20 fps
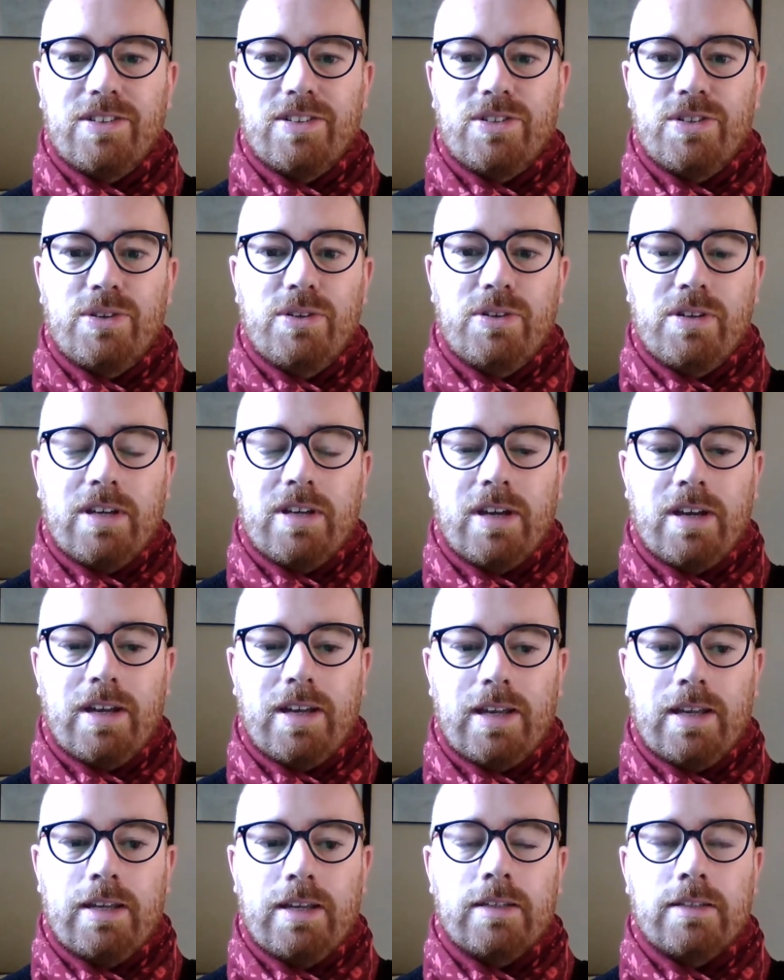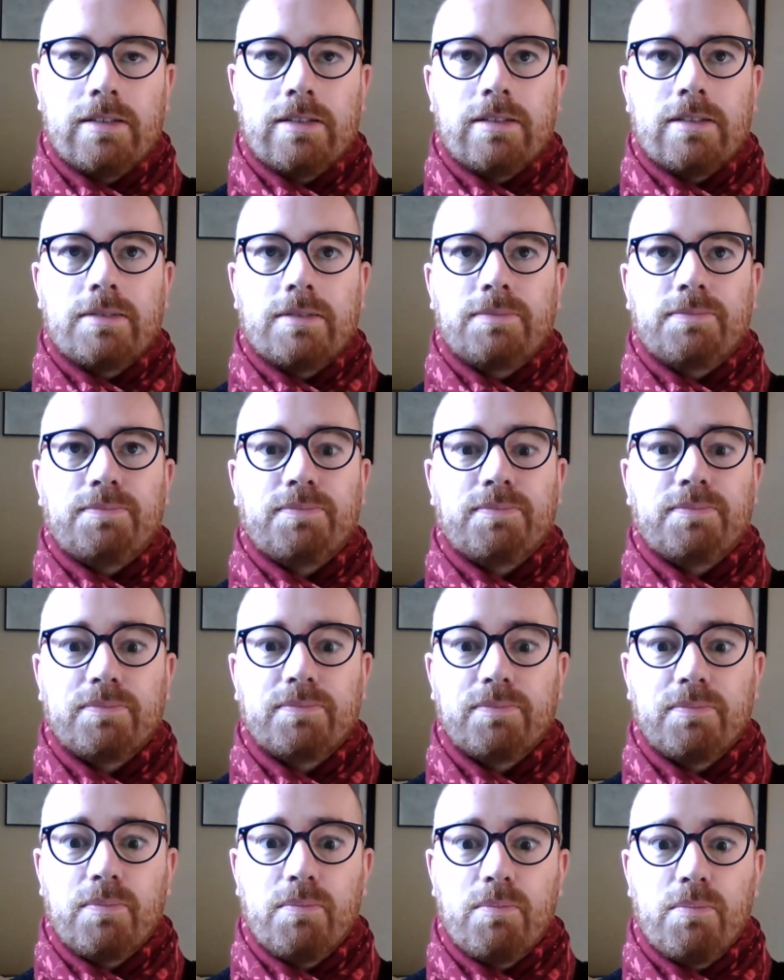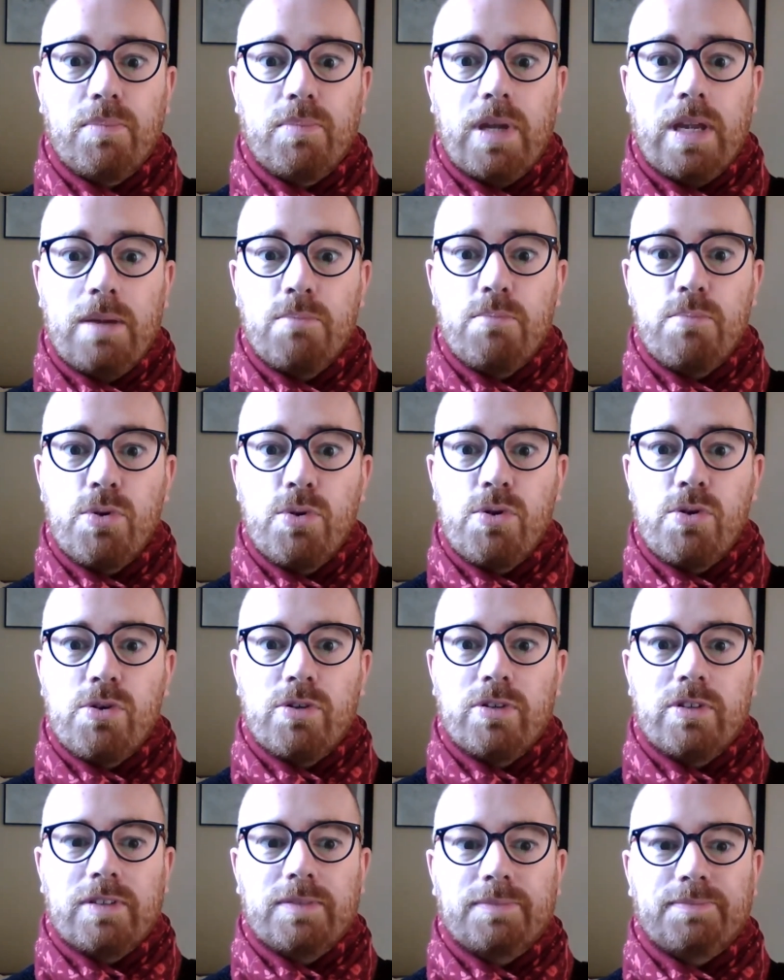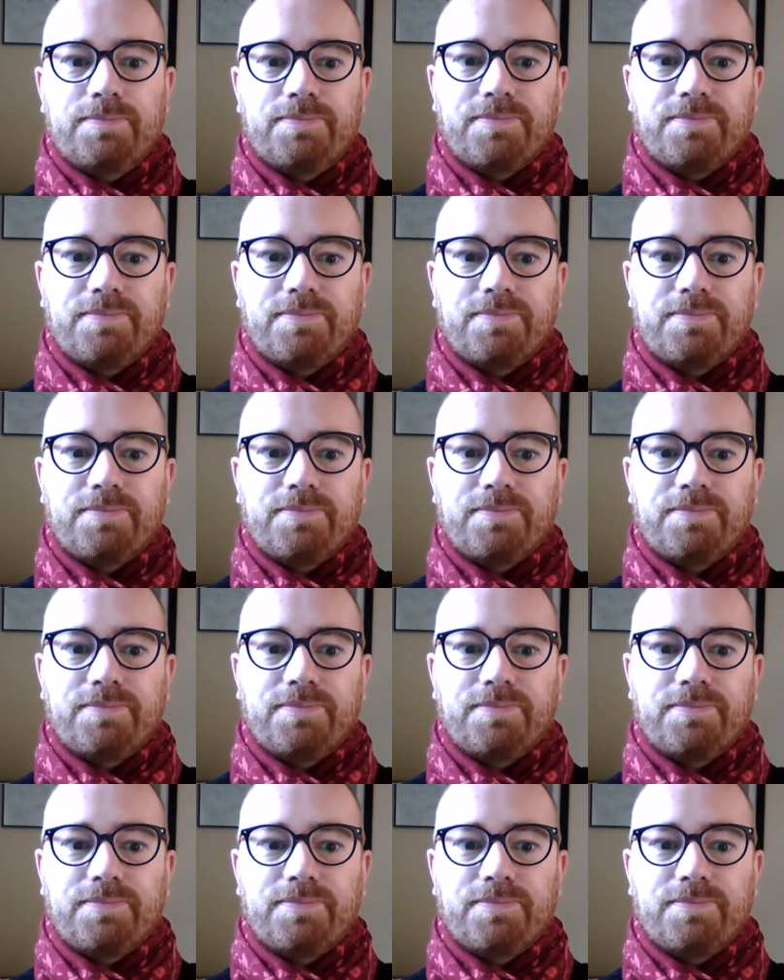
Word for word: Dukkha is being born,